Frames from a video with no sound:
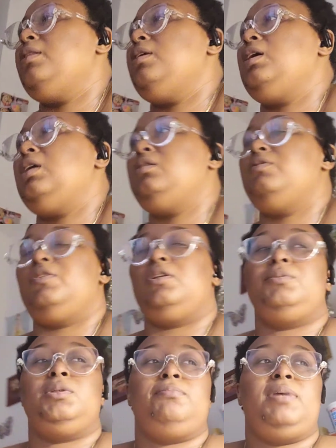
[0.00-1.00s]
think I
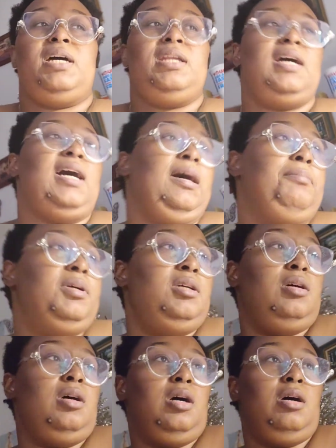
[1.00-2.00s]
developed a bad
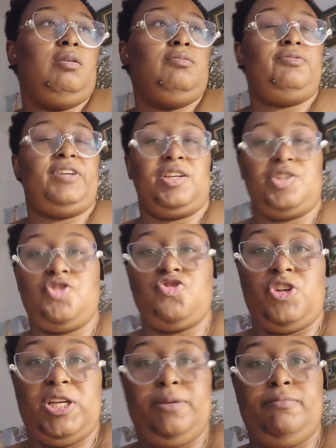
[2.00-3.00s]
habit of
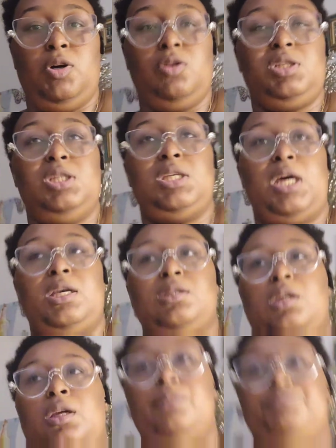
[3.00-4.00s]
extreme
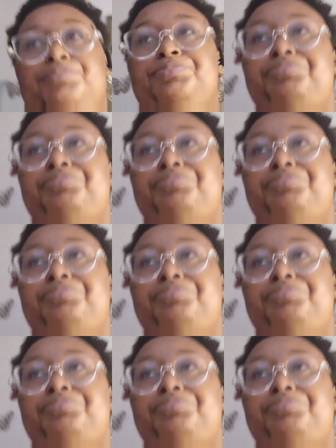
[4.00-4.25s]
multitasking